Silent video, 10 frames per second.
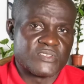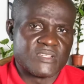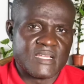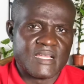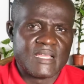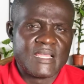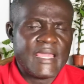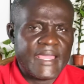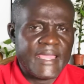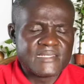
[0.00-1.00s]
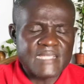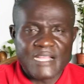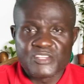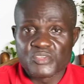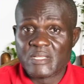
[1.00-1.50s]
now, ain't
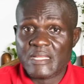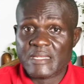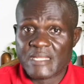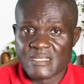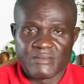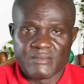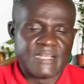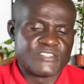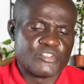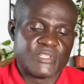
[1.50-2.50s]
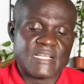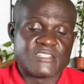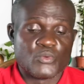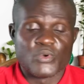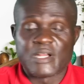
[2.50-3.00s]
actually necessary. And so, but that's not
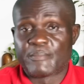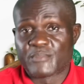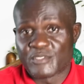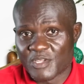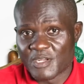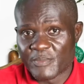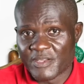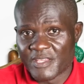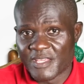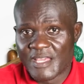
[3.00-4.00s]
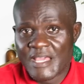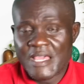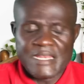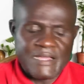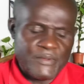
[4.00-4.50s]
what I'm talking about here.
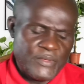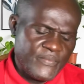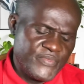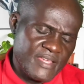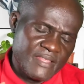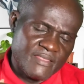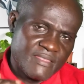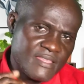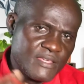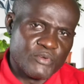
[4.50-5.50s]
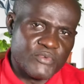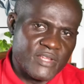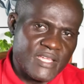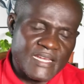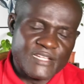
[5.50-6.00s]
Now, the theory
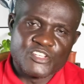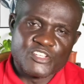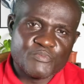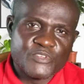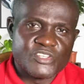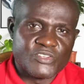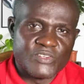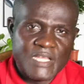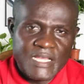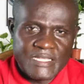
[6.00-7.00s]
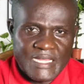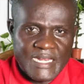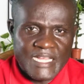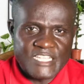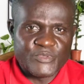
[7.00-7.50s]
and the suspicion that
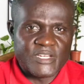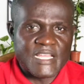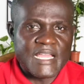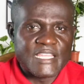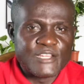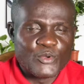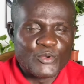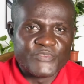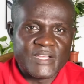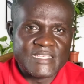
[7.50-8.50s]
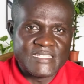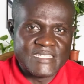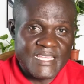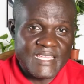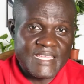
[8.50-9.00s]
has been hanging over his
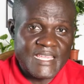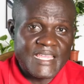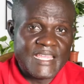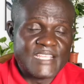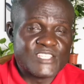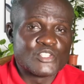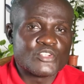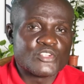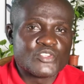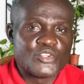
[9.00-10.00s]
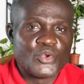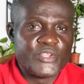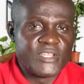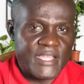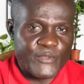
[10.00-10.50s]
neck is not going
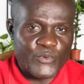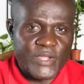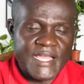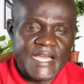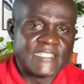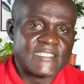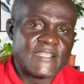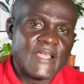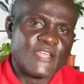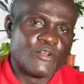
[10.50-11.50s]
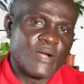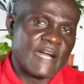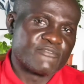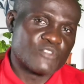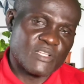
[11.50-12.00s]
away. And, you know, I've
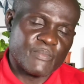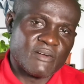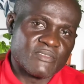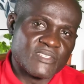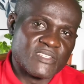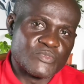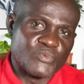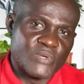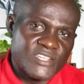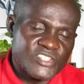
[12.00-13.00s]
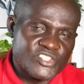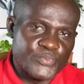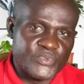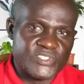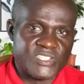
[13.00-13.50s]
talked about his relationship with
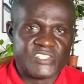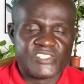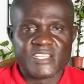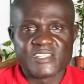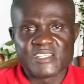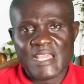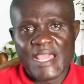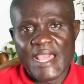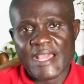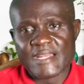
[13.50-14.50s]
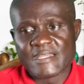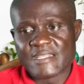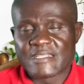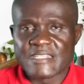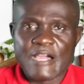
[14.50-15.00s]
T.D. Jakes, and
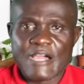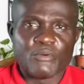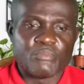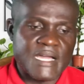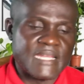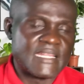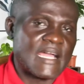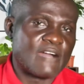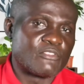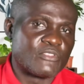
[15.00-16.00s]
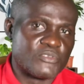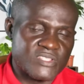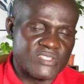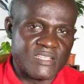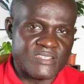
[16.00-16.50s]
now handing out those
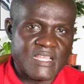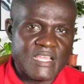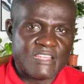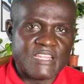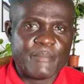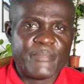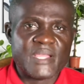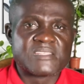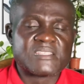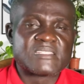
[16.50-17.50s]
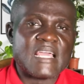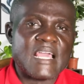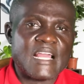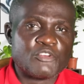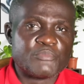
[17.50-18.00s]
things that makes it a
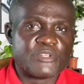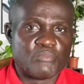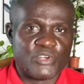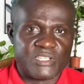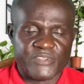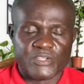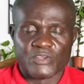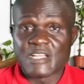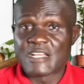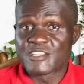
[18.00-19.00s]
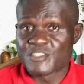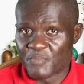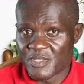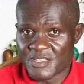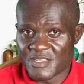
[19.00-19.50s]
little bit more difficult. And some
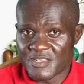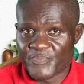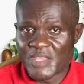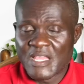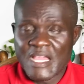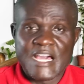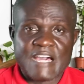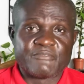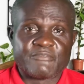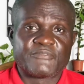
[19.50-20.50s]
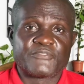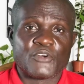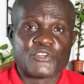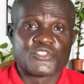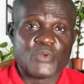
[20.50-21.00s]
persons have
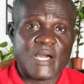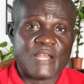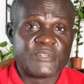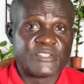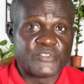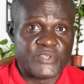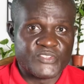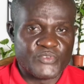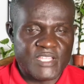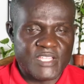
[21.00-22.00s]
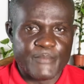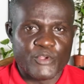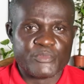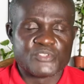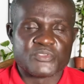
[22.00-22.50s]
also alluded to his ring. I'm
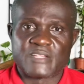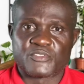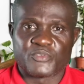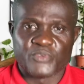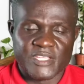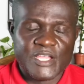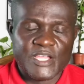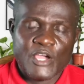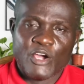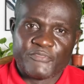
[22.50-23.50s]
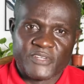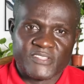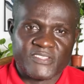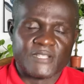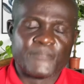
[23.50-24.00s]
coming to that ring of a
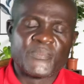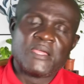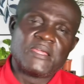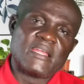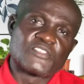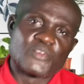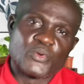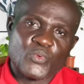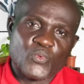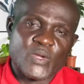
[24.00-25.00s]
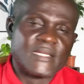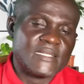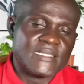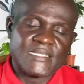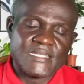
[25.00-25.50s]
thing. Now, so when
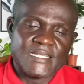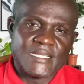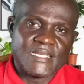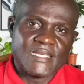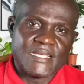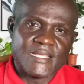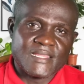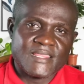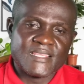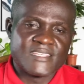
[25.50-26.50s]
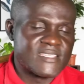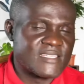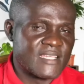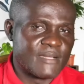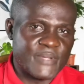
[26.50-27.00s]
this
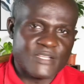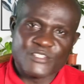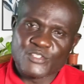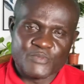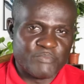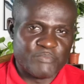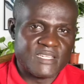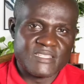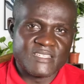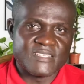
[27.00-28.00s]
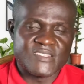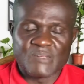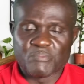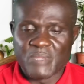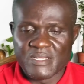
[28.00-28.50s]
pastor made this
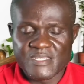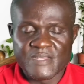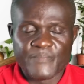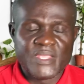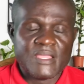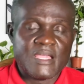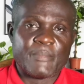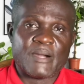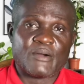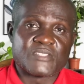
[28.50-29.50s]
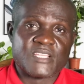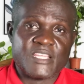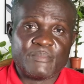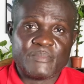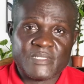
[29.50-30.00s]
statement about
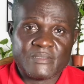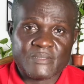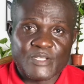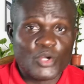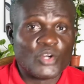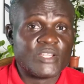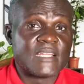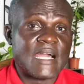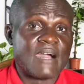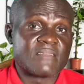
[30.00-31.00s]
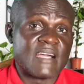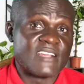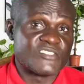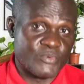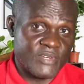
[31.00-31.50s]
him calling out
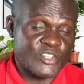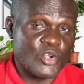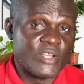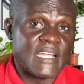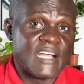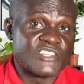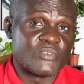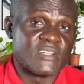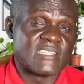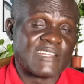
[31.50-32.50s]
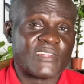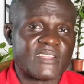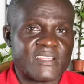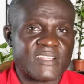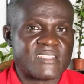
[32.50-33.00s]
ASHTOROTH, calling ASHTOROTH and other
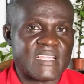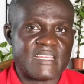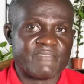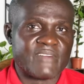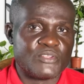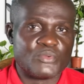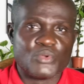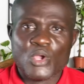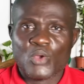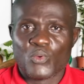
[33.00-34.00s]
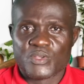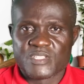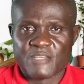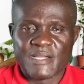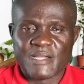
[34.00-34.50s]
things that he never knew was in the
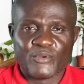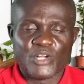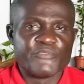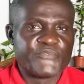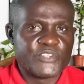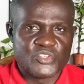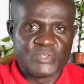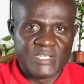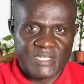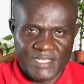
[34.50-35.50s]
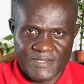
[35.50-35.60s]
Bible, unfortunately,